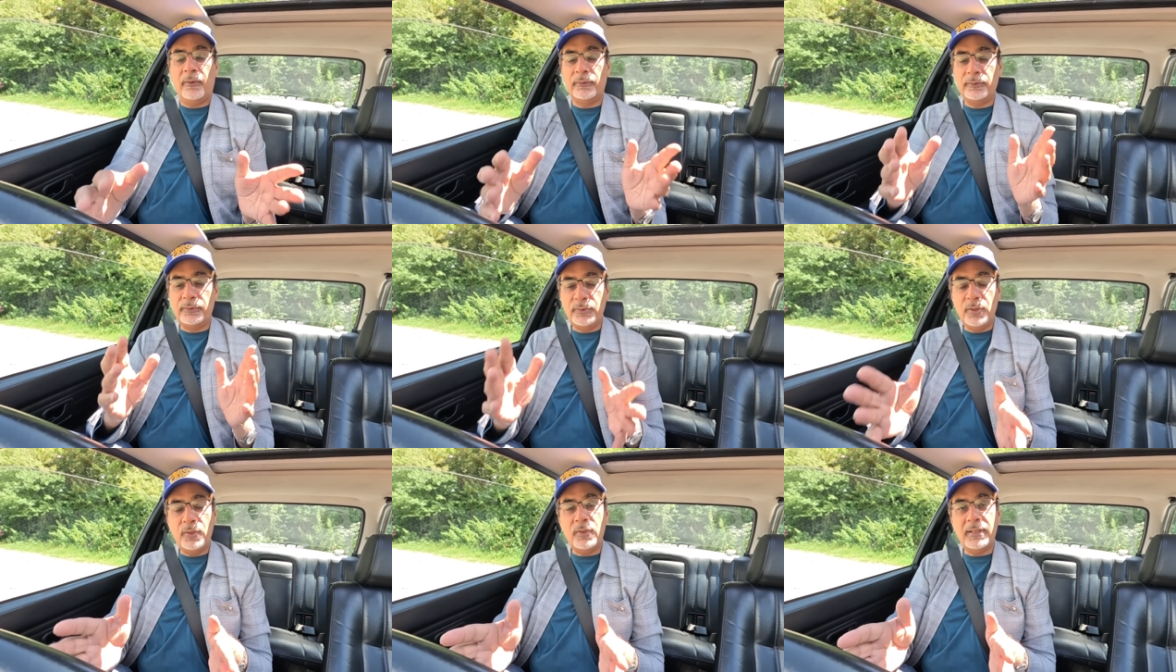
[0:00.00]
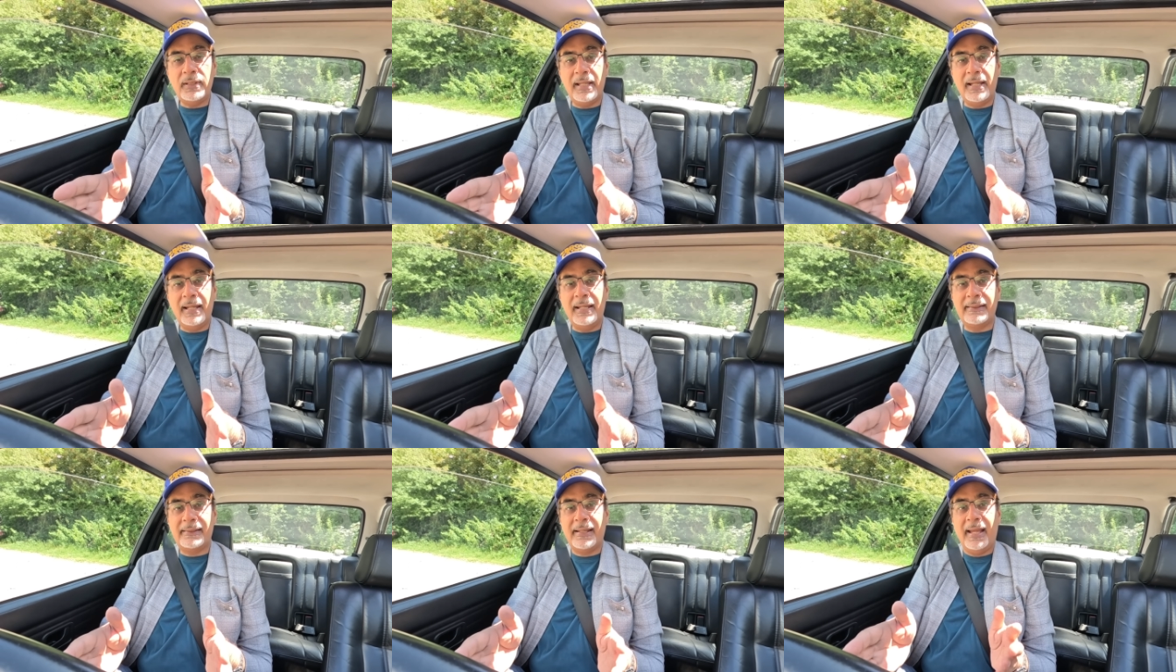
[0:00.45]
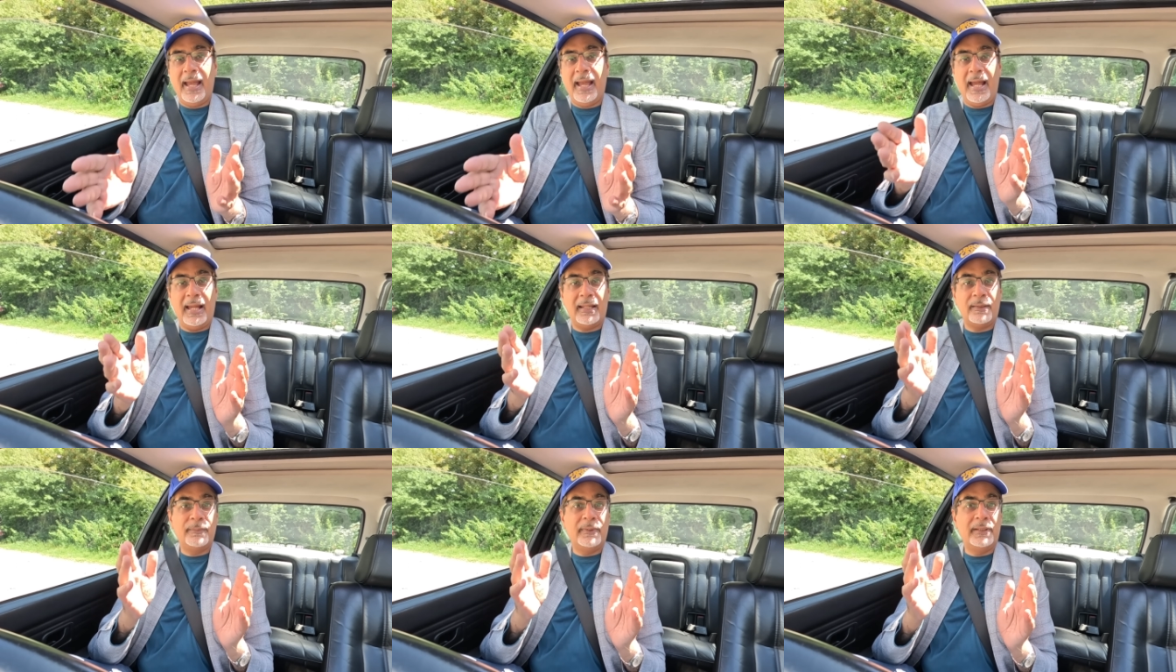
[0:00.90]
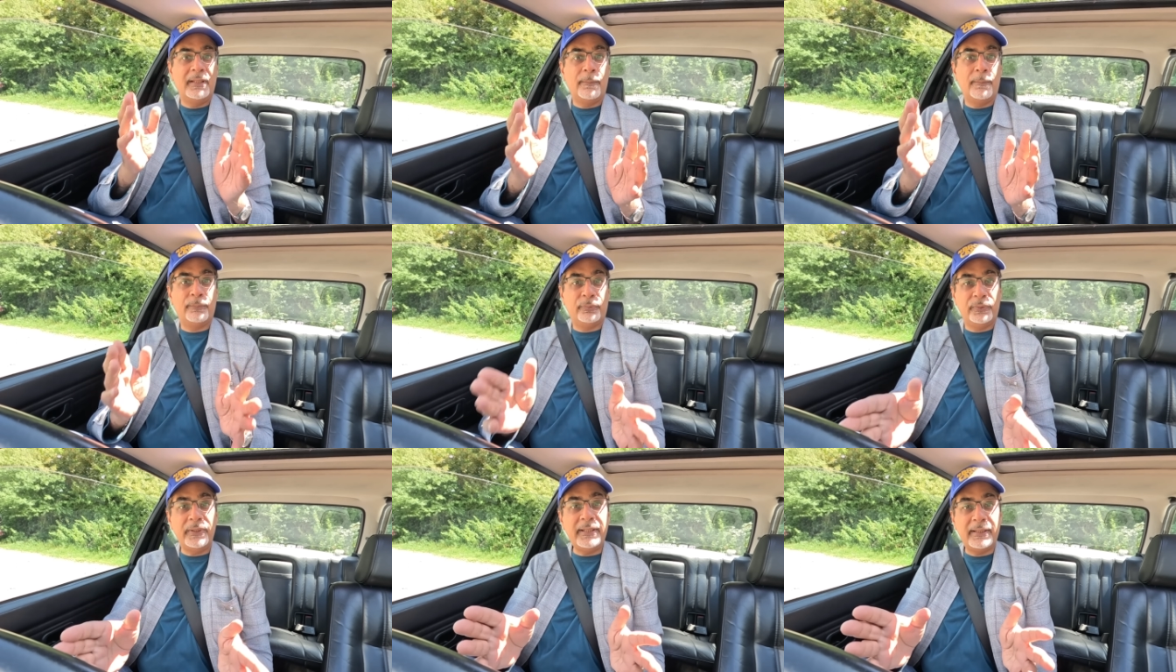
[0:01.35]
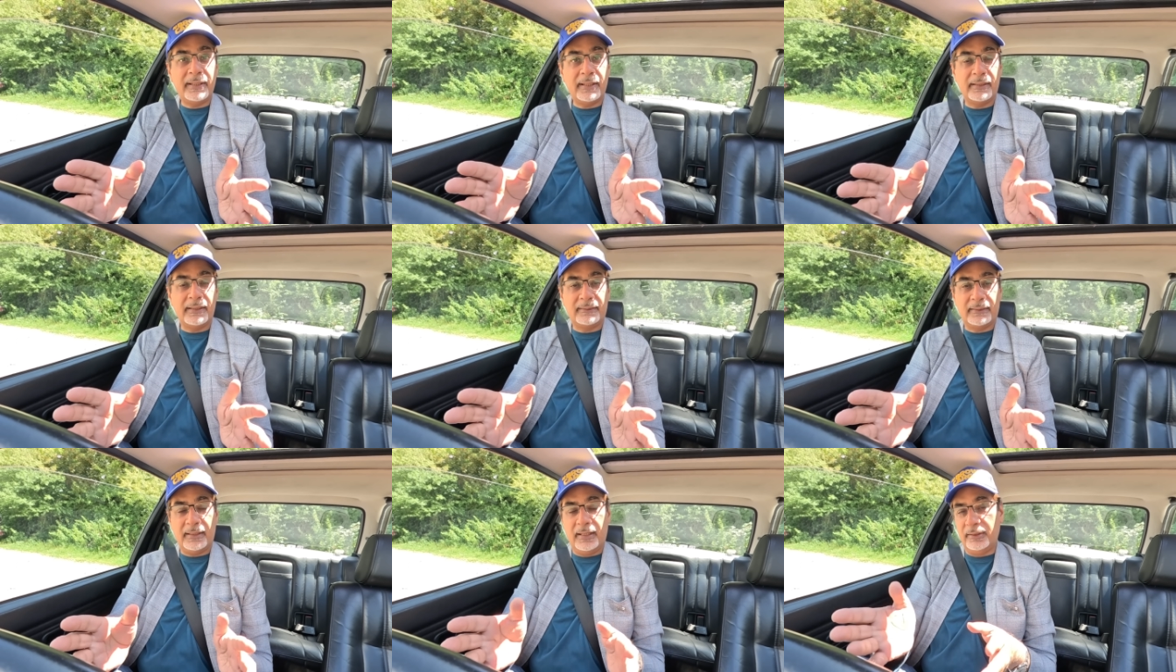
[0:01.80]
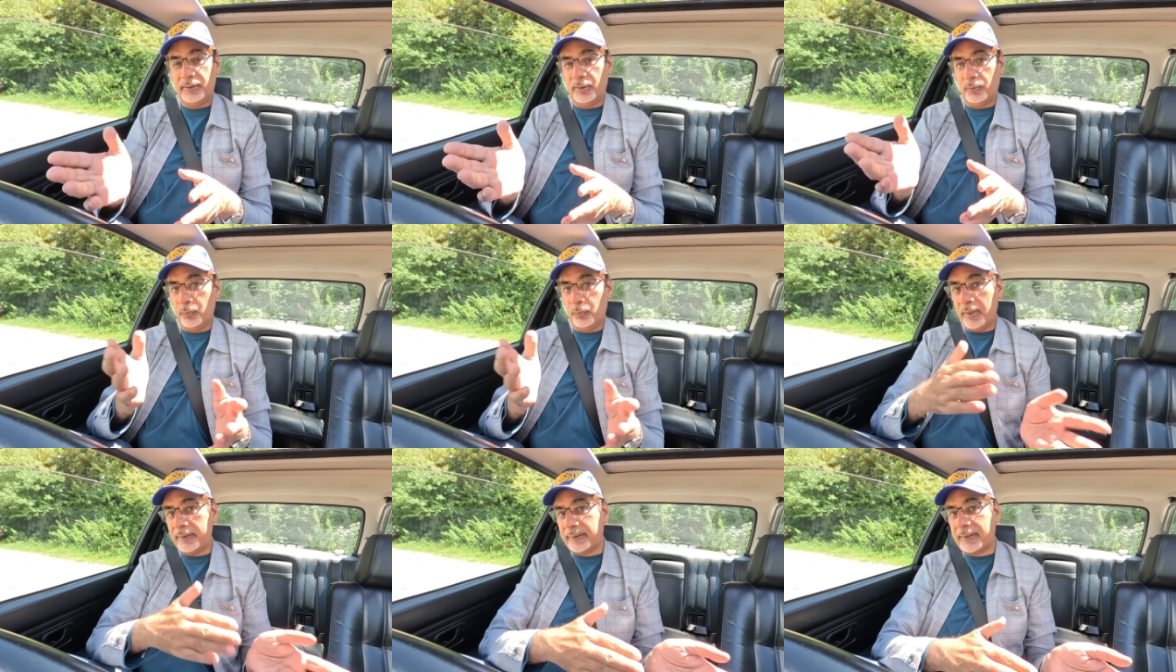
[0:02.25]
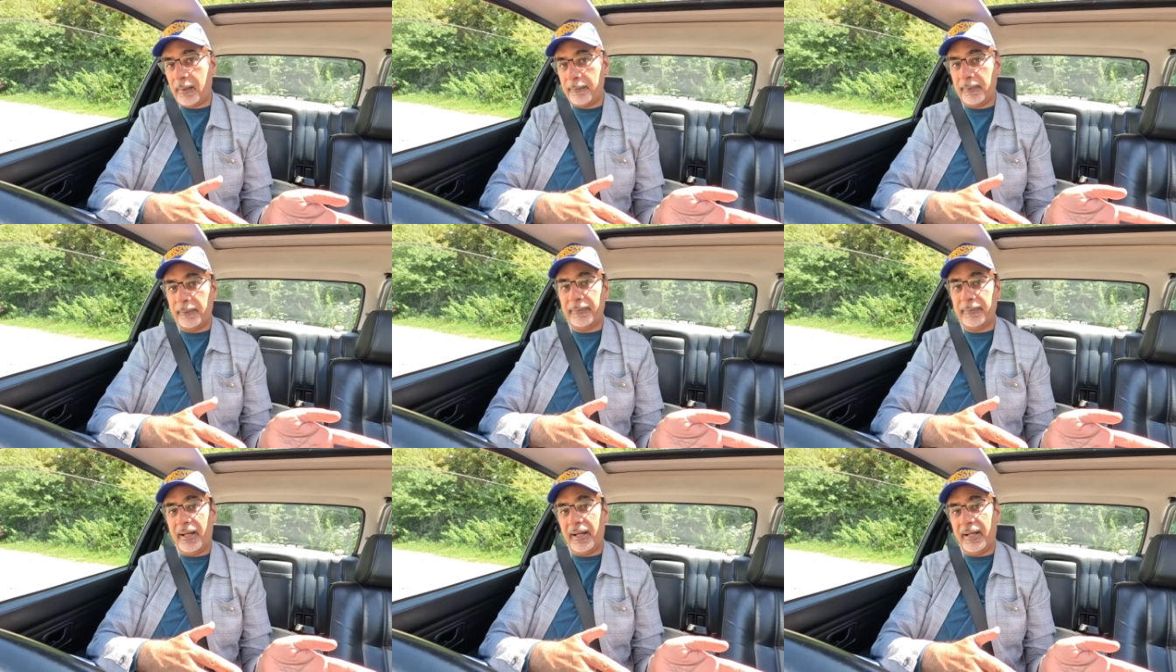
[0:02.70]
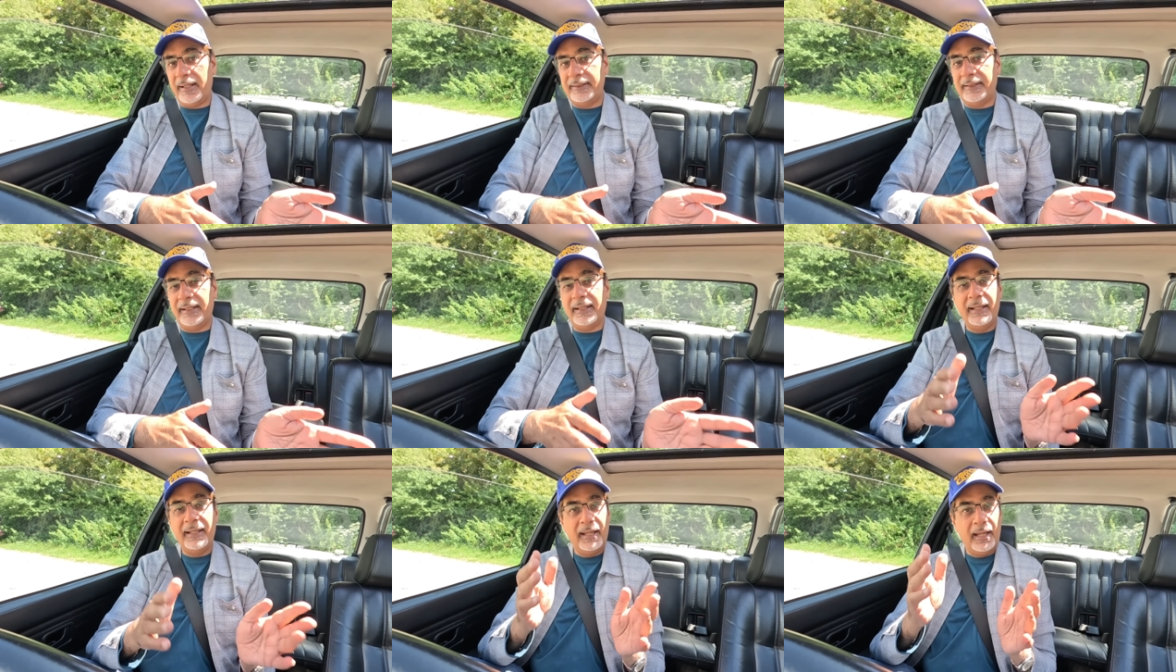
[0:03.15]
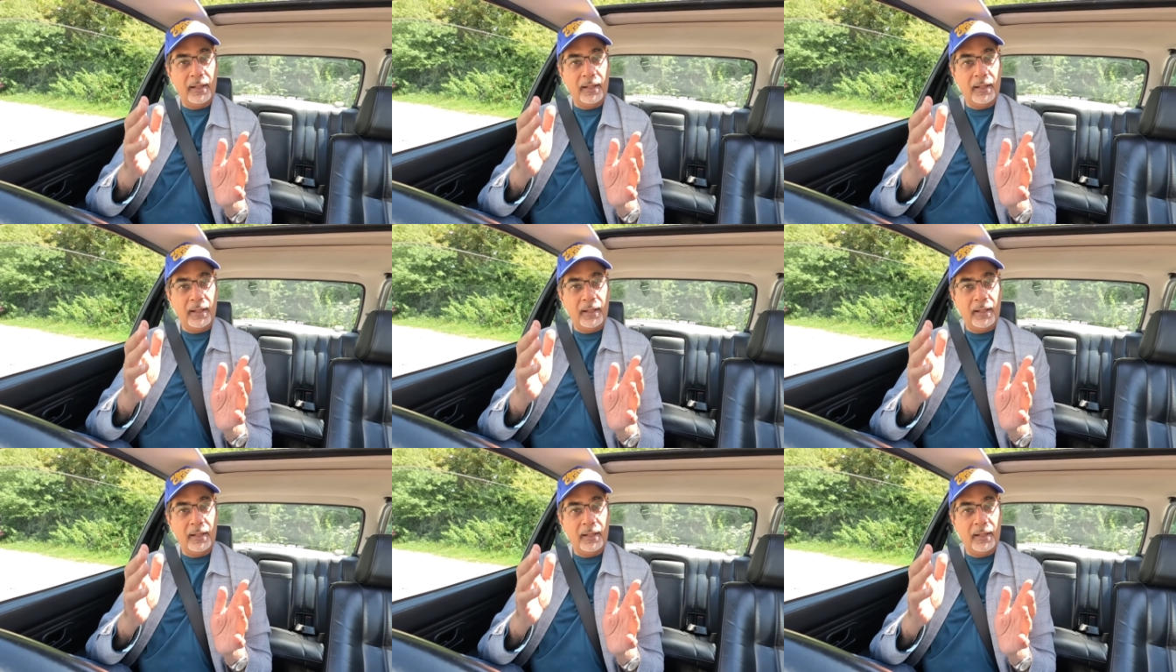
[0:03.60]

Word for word: ULEZ has been a precursor to what's coming behind it